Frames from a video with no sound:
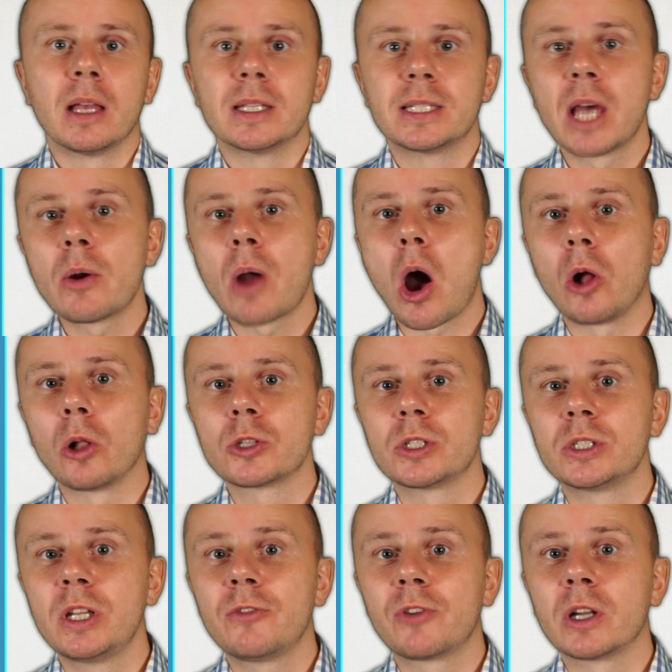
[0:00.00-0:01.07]
There are also
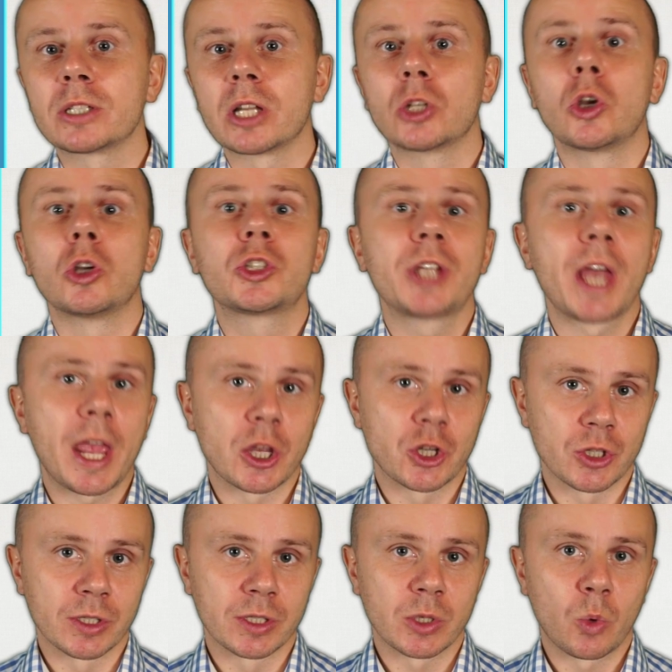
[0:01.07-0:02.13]
different
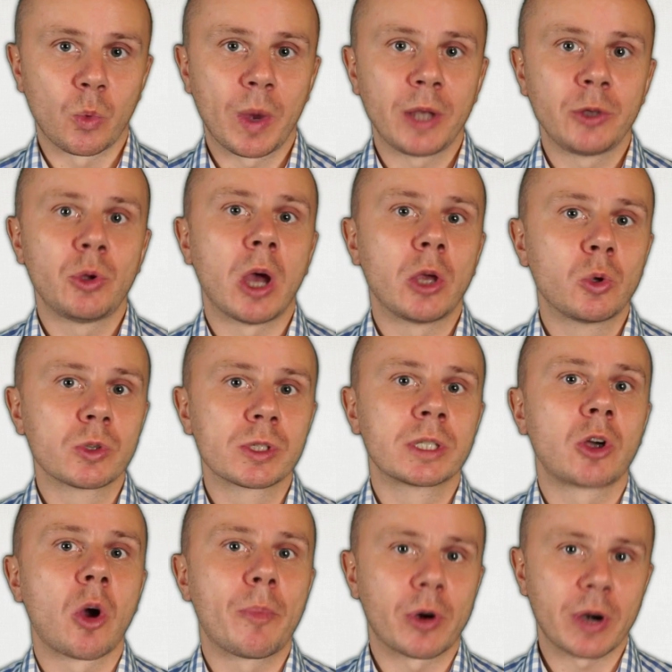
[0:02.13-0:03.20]
notations when you are using
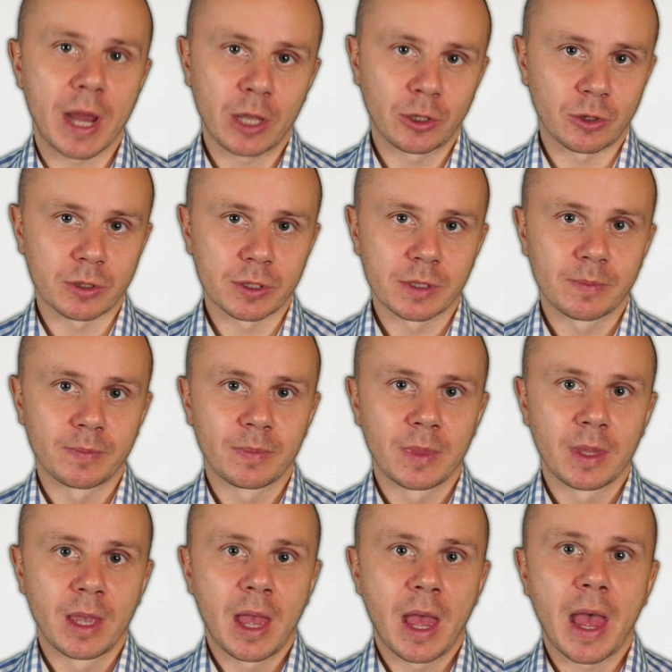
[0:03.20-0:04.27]
operators.
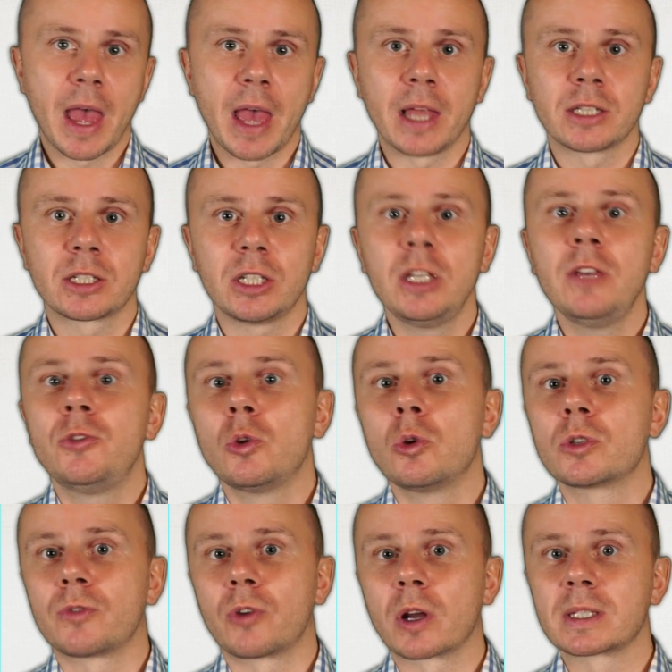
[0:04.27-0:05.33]
And if you
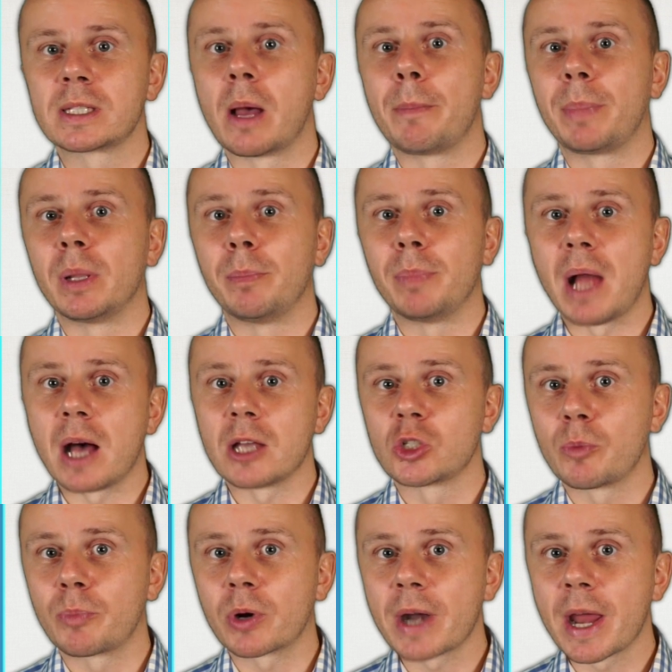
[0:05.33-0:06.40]
use, for example, a plus
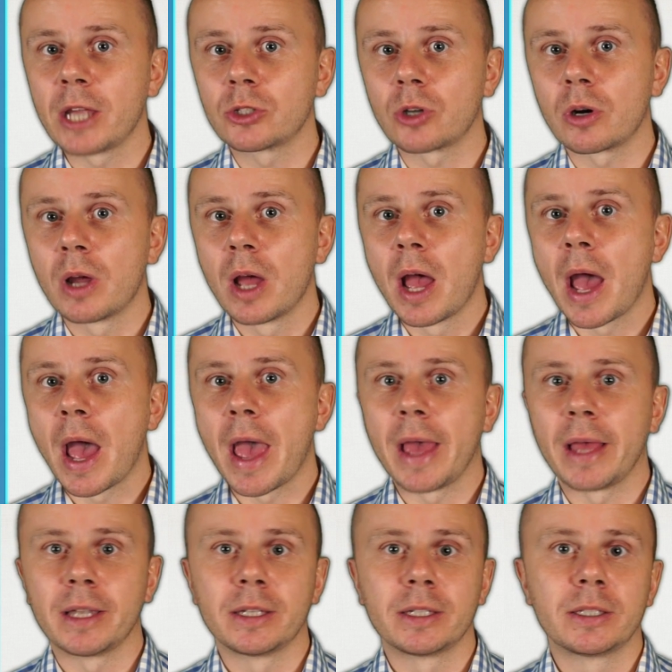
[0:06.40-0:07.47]
operator
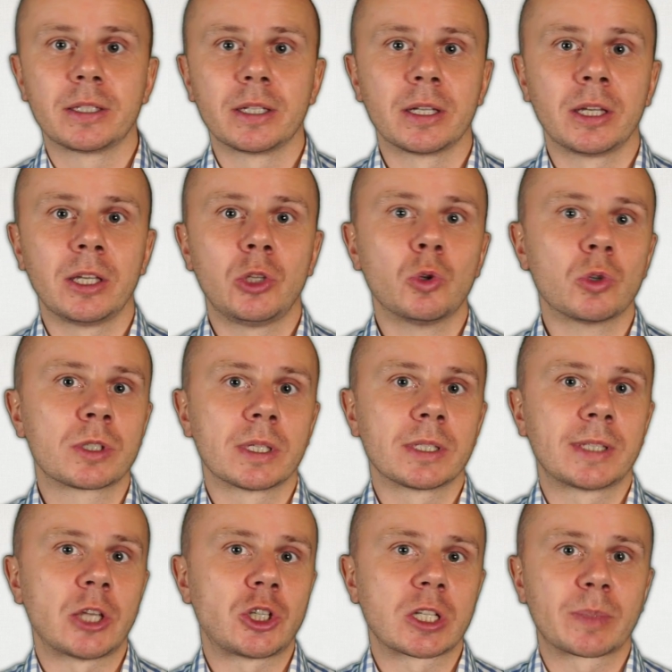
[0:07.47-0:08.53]
and uh, use
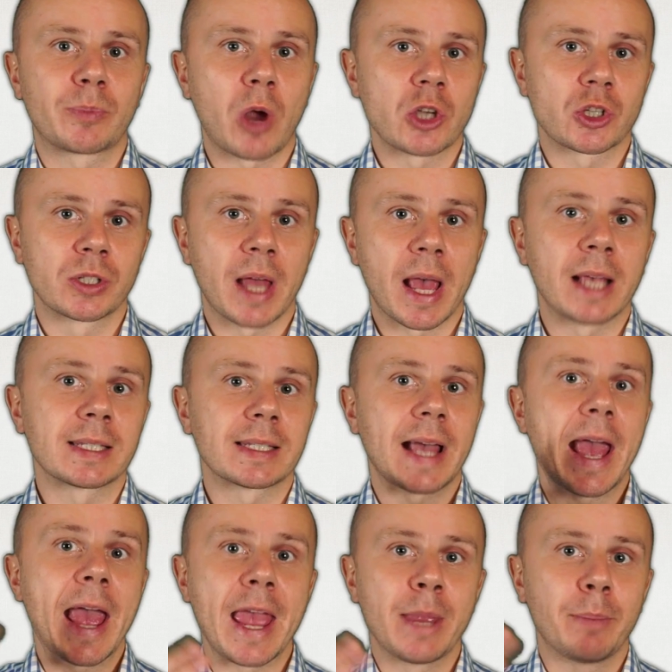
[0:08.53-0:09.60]
such expression as
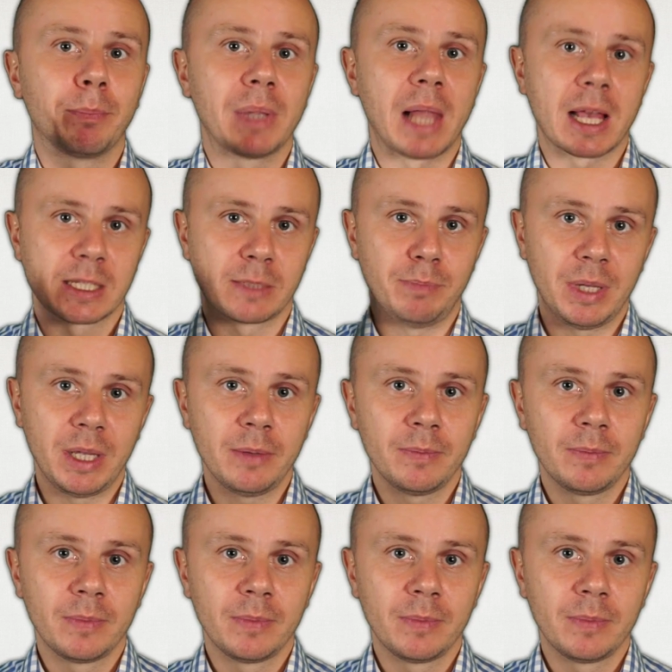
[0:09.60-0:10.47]
a plus b,